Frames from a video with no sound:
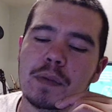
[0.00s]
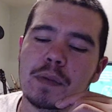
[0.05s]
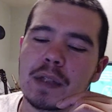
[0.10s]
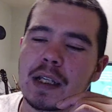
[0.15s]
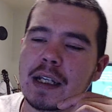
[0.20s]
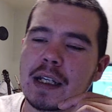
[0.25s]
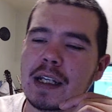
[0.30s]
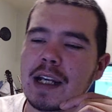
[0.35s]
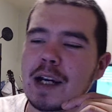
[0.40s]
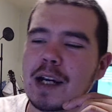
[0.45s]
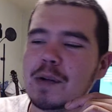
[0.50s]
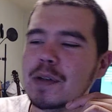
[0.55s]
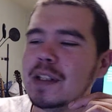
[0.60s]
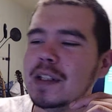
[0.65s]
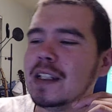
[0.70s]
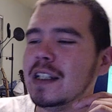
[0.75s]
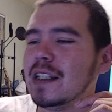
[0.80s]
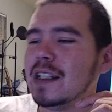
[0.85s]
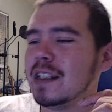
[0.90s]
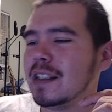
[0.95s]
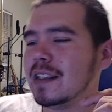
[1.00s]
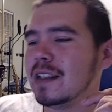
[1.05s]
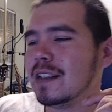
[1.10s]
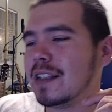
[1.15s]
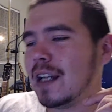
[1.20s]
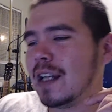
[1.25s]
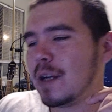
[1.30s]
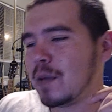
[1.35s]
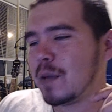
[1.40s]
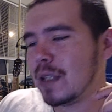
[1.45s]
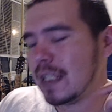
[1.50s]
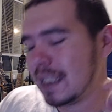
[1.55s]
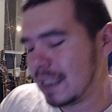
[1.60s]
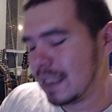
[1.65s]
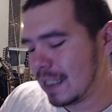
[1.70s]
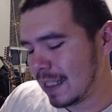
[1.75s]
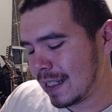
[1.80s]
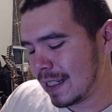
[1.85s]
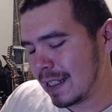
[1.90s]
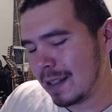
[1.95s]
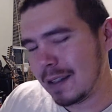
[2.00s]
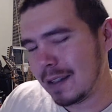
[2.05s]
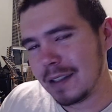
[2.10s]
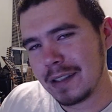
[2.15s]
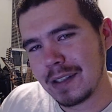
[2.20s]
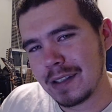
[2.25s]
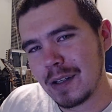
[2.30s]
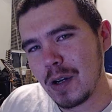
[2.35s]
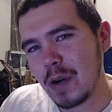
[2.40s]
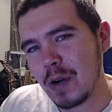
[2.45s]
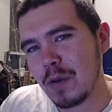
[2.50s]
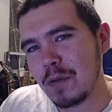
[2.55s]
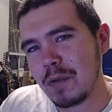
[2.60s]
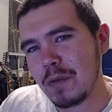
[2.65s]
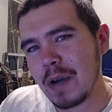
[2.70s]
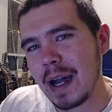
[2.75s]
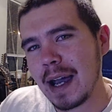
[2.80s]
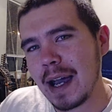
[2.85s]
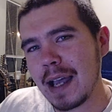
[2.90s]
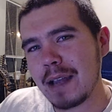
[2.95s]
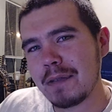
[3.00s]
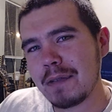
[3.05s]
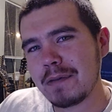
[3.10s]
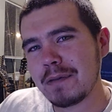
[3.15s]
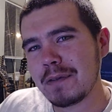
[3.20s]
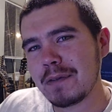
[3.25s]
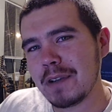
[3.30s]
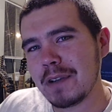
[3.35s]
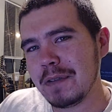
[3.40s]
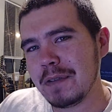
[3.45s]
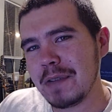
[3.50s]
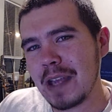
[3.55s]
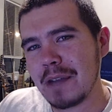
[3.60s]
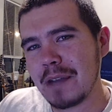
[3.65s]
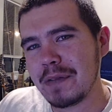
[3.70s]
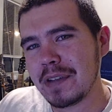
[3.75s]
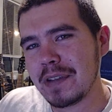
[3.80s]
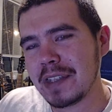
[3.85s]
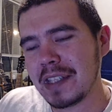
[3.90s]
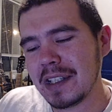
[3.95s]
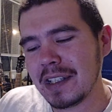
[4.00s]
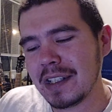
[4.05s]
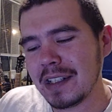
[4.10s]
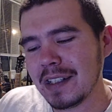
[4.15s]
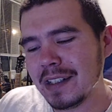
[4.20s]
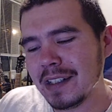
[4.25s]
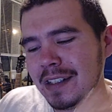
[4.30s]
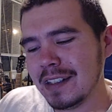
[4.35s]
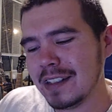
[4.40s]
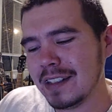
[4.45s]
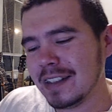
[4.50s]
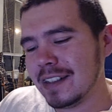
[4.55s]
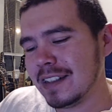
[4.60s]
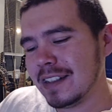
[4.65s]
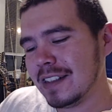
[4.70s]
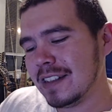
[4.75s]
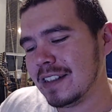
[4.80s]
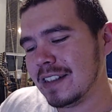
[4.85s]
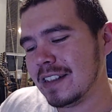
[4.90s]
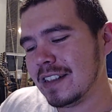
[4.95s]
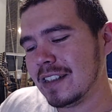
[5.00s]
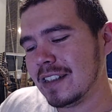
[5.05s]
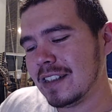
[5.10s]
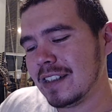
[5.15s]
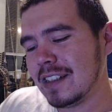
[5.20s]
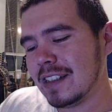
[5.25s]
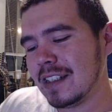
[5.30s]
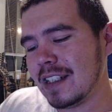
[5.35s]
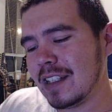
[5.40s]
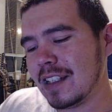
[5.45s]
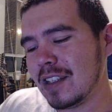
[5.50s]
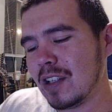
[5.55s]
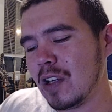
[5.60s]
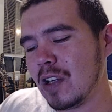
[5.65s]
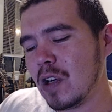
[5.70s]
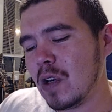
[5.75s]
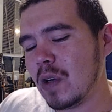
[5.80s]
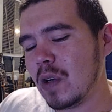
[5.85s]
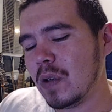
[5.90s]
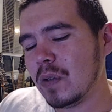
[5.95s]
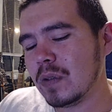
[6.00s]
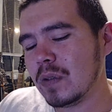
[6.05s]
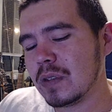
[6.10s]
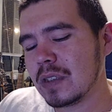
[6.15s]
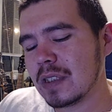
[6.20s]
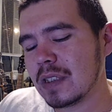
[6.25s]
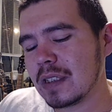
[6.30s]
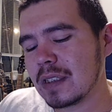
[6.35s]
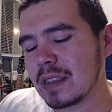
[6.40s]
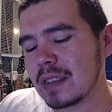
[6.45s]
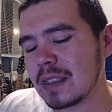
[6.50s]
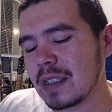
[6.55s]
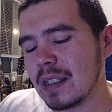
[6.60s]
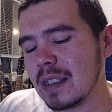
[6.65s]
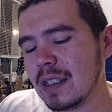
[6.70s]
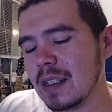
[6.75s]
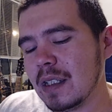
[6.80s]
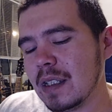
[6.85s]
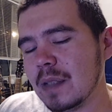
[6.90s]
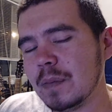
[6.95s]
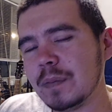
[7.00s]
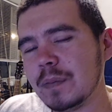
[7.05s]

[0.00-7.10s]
Like I really dig the whole vibe of everything, and the whole just the